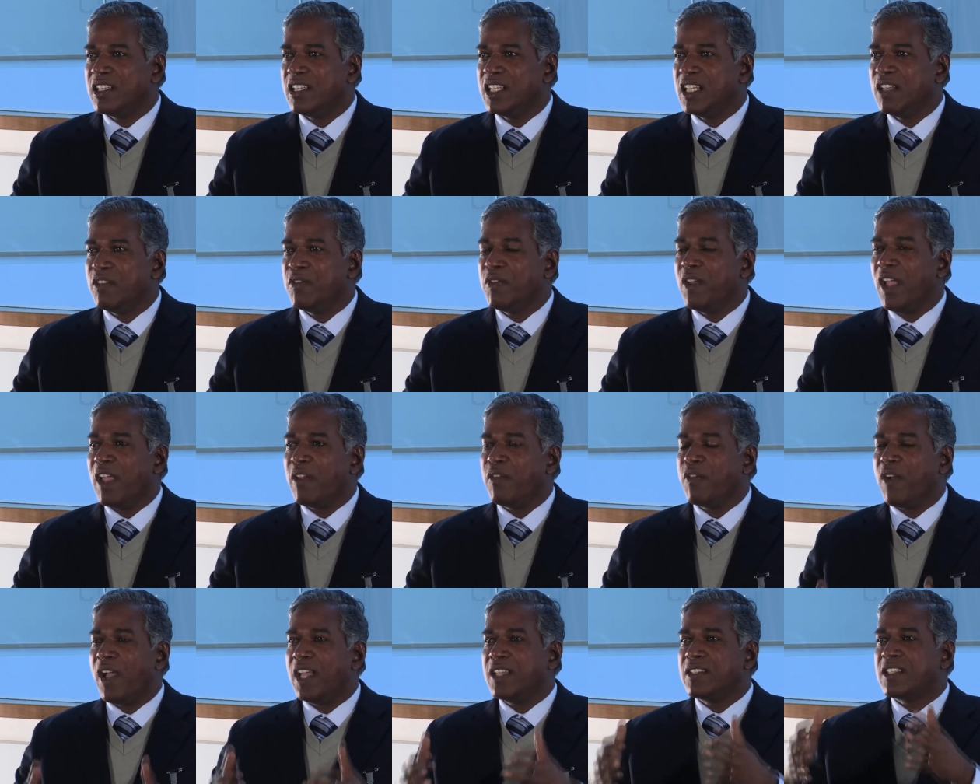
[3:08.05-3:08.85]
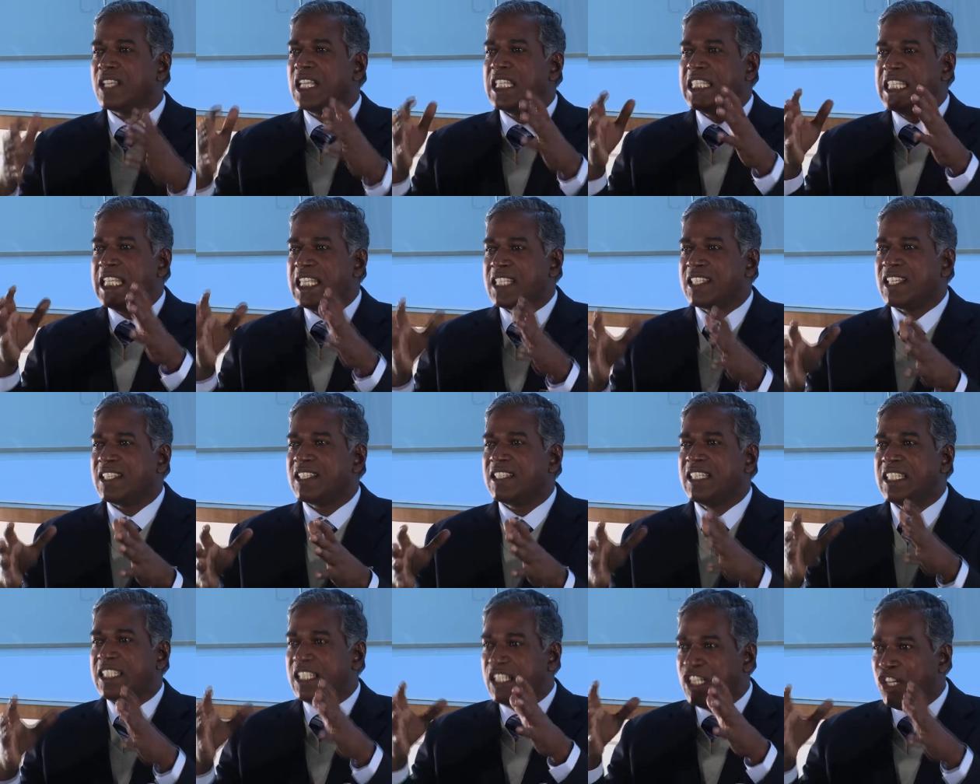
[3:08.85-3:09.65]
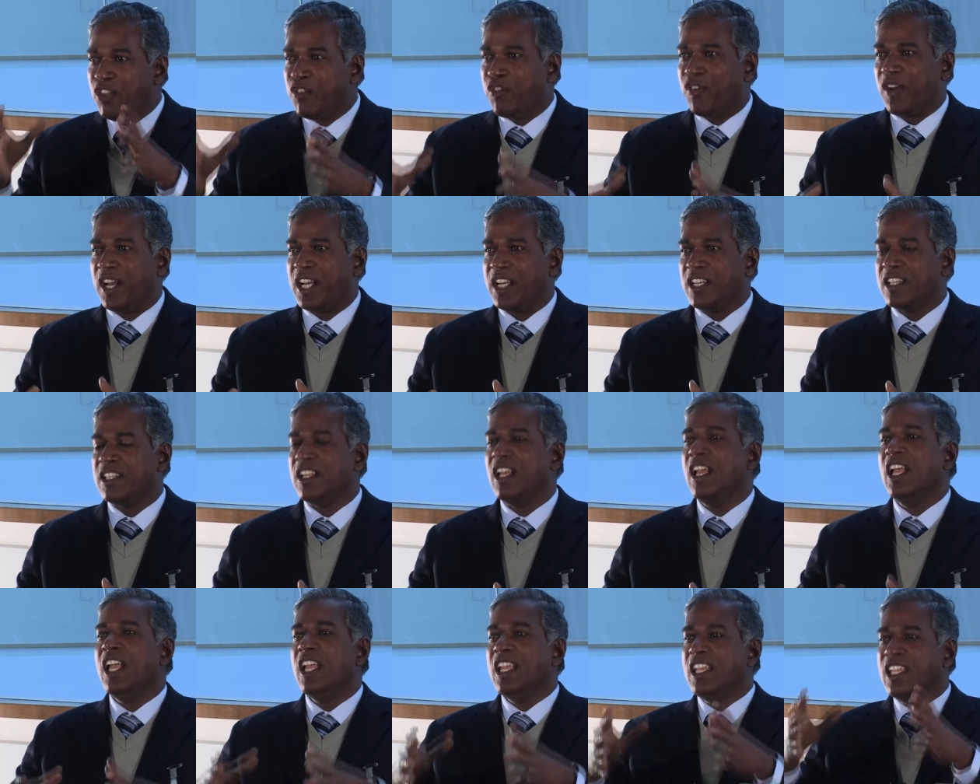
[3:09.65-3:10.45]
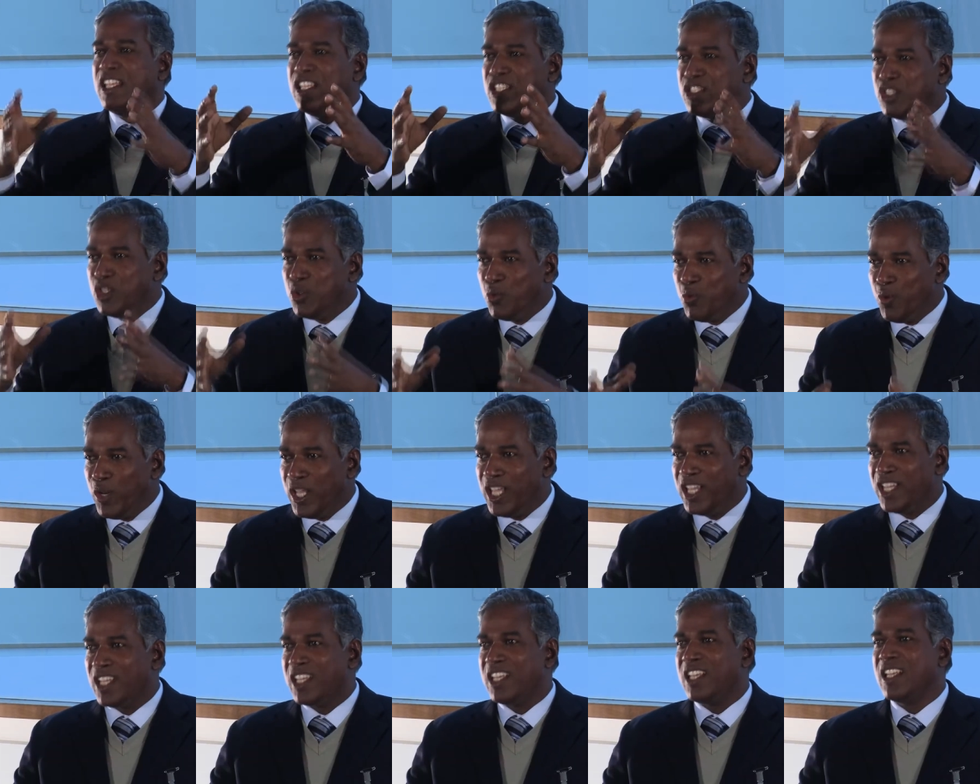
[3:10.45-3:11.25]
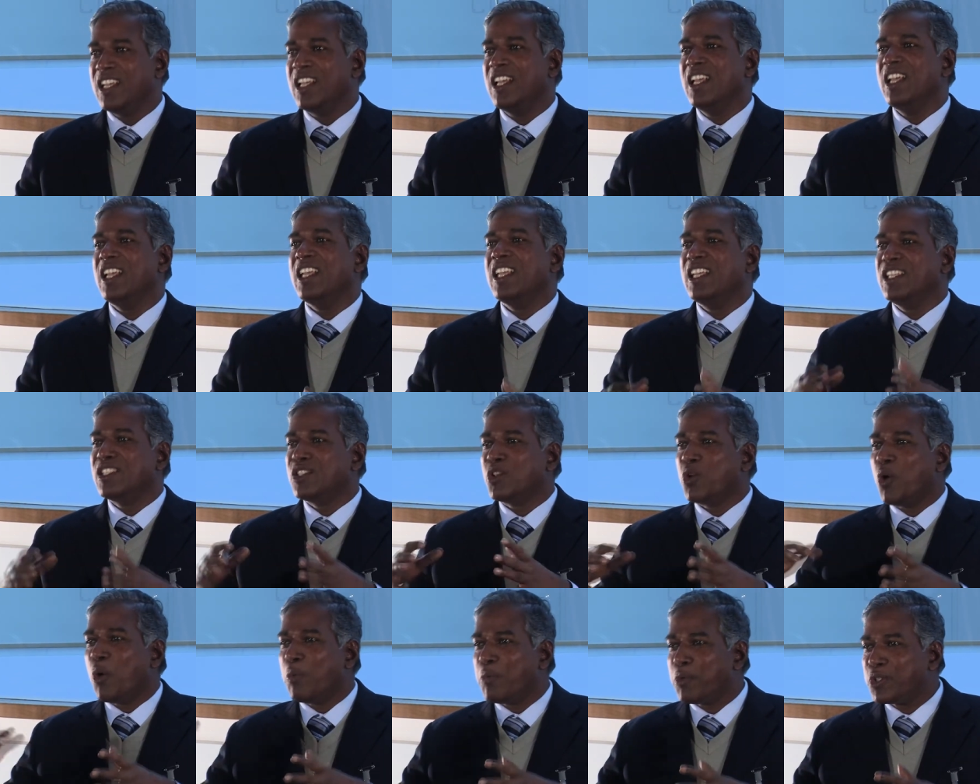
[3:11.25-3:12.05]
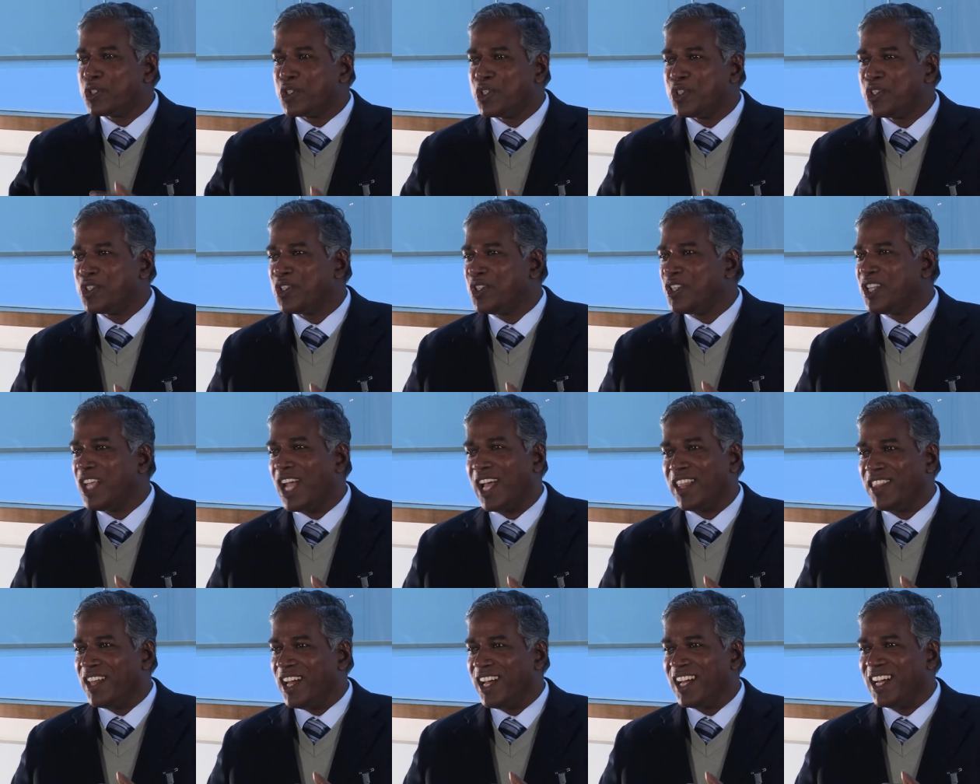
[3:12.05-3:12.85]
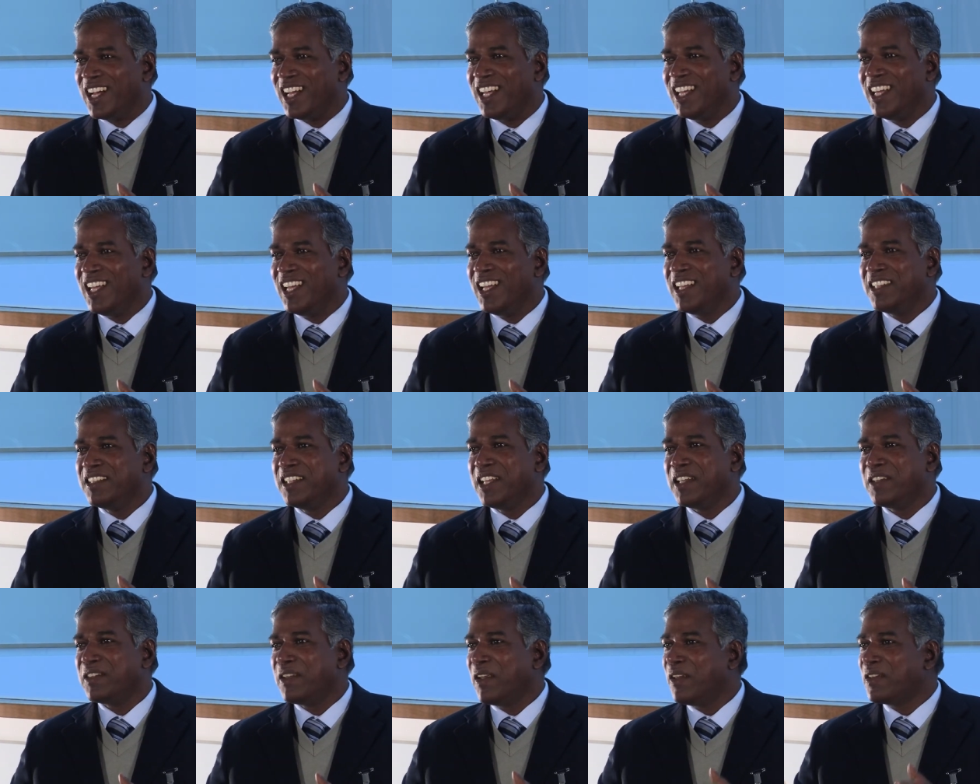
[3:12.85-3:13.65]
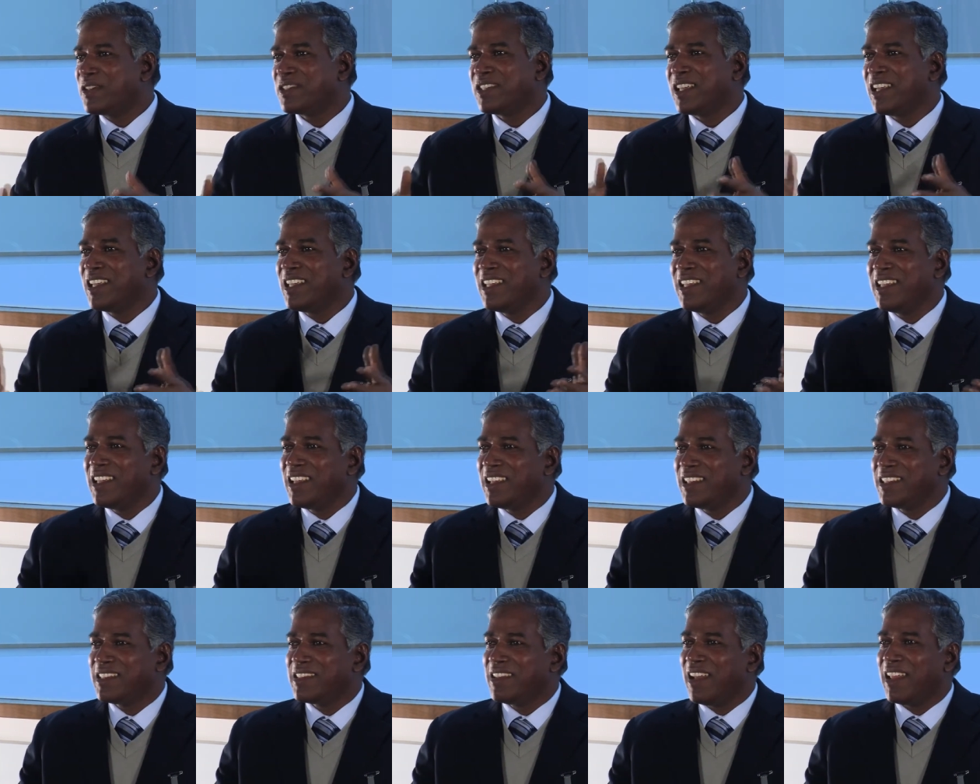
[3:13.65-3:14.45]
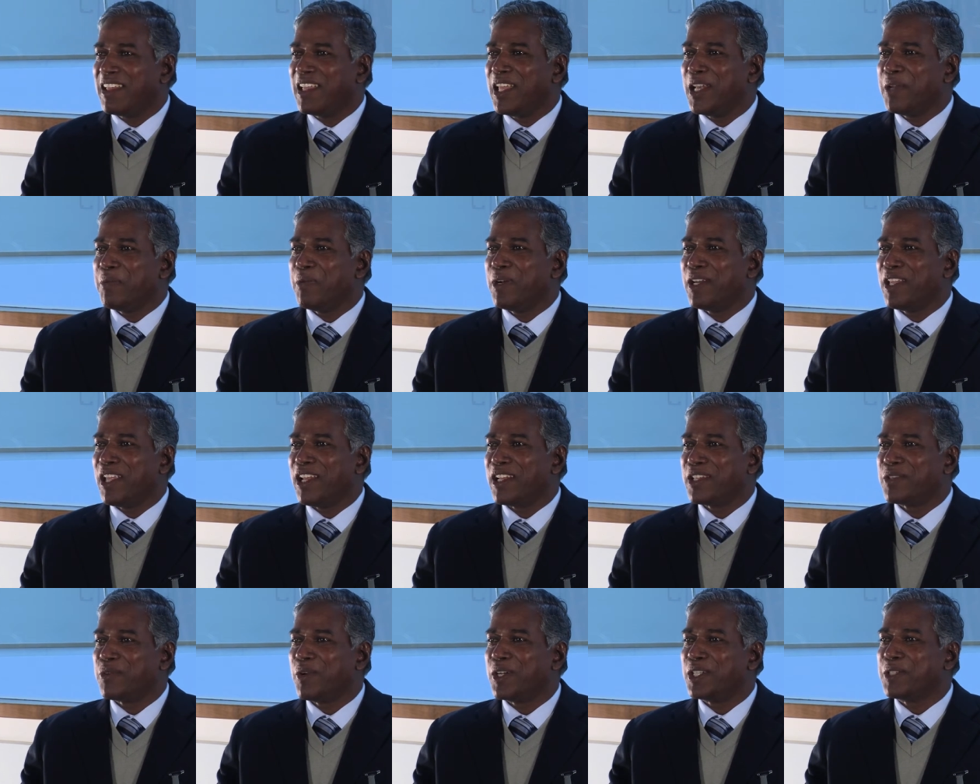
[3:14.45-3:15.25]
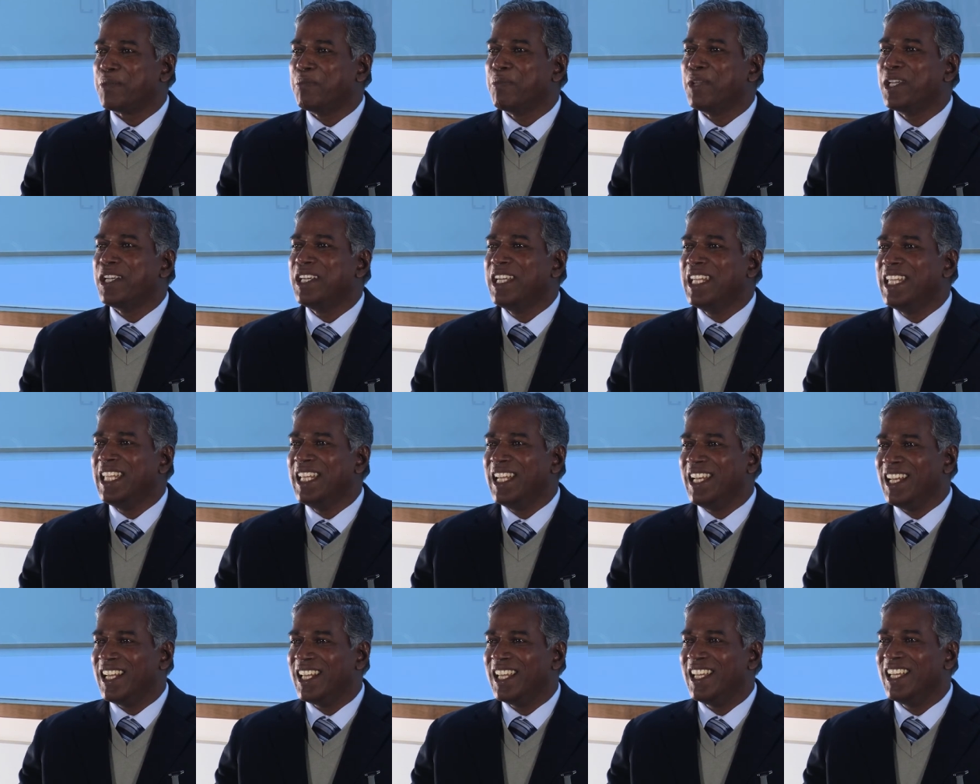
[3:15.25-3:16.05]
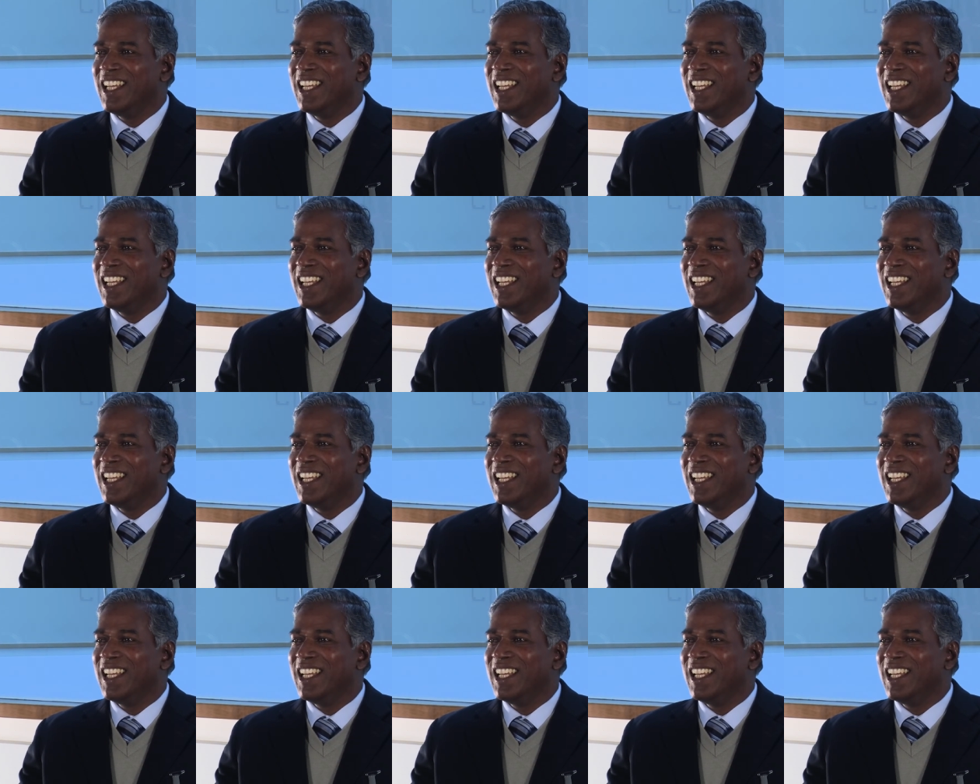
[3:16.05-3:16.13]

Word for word: if, if I say Jesus is different, he is unique, he is in opposition to the other, then they'll say he is like anybody else. What's a big deal?